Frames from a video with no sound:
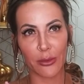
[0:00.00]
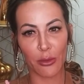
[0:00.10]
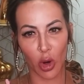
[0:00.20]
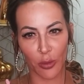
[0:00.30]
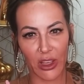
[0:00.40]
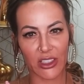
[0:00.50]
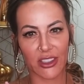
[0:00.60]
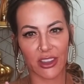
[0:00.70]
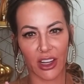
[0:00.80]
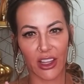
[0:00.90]
the
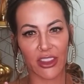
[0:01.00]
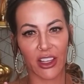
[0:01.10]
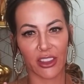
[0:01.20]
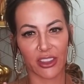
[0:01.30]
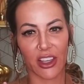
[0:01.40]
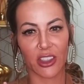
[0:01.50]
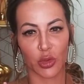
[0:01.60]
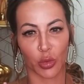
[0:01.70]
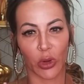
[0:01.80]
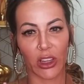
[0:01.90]
moment that I think things
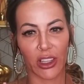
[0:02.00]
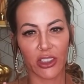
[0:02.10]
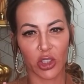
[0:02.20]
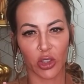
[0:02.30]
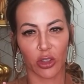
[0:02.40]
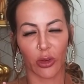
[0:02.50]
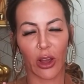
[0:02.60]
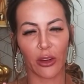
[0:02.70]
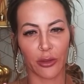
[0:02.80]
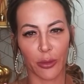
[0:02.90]
really turned
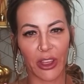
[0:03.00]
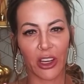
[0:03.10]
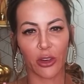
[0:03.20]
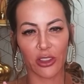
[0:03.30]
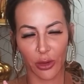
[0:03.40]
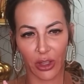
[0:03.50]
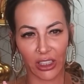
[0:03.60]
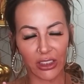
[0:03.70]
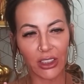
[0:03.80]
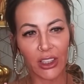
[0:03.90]
around for me in
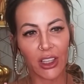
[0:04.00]
Arizona.